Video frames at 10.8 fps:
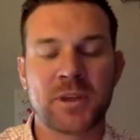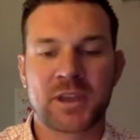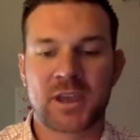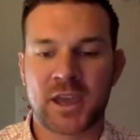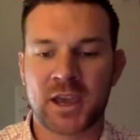
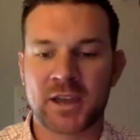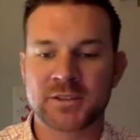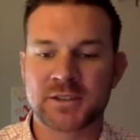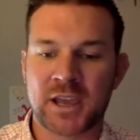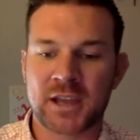
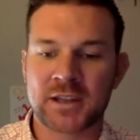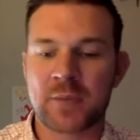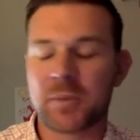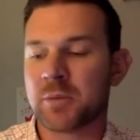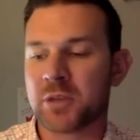And
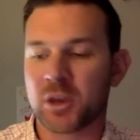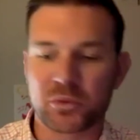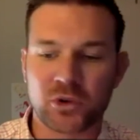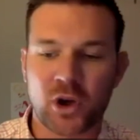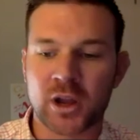that may be a
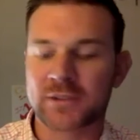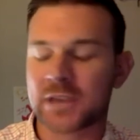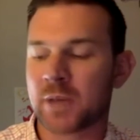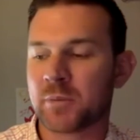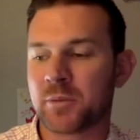product,
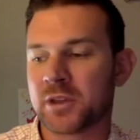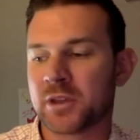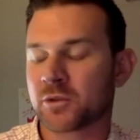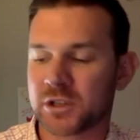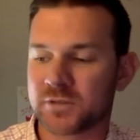that may be
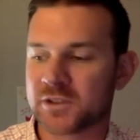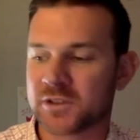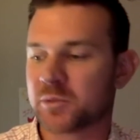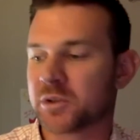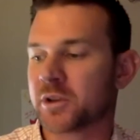increased
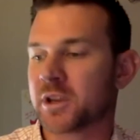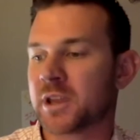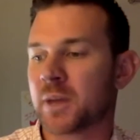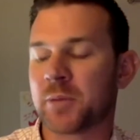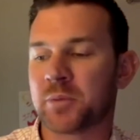visibility, that
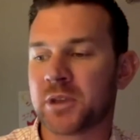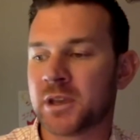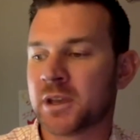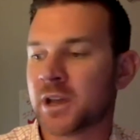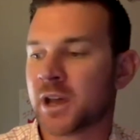might be
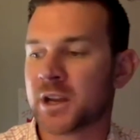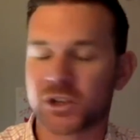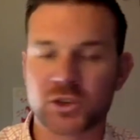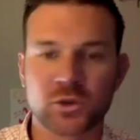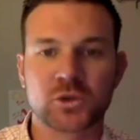an
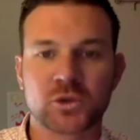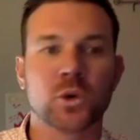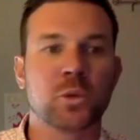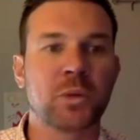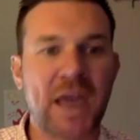additional
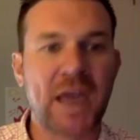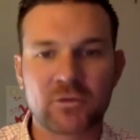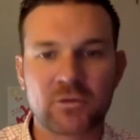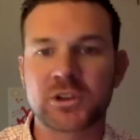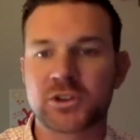tool, but
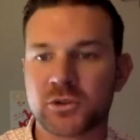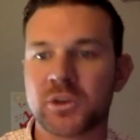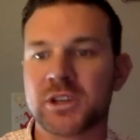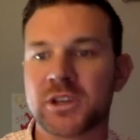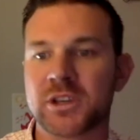every 2
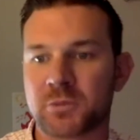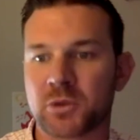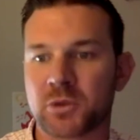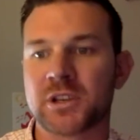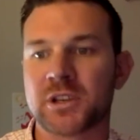weeks to be
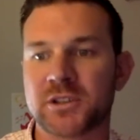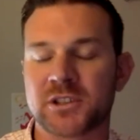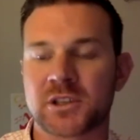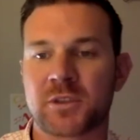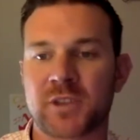releasing
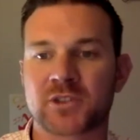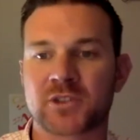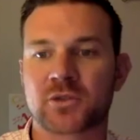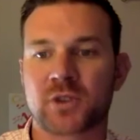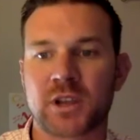something that's
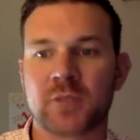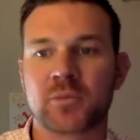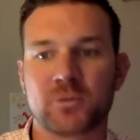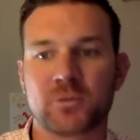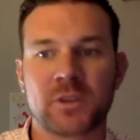creating
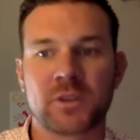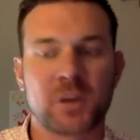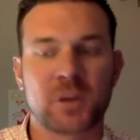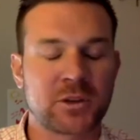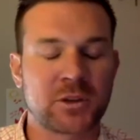improvement in the
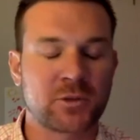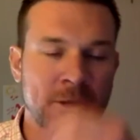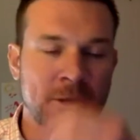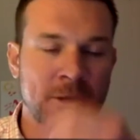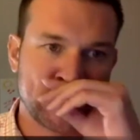company, right?
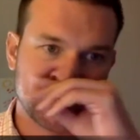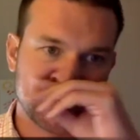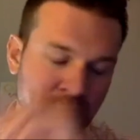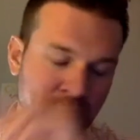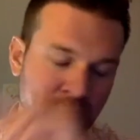So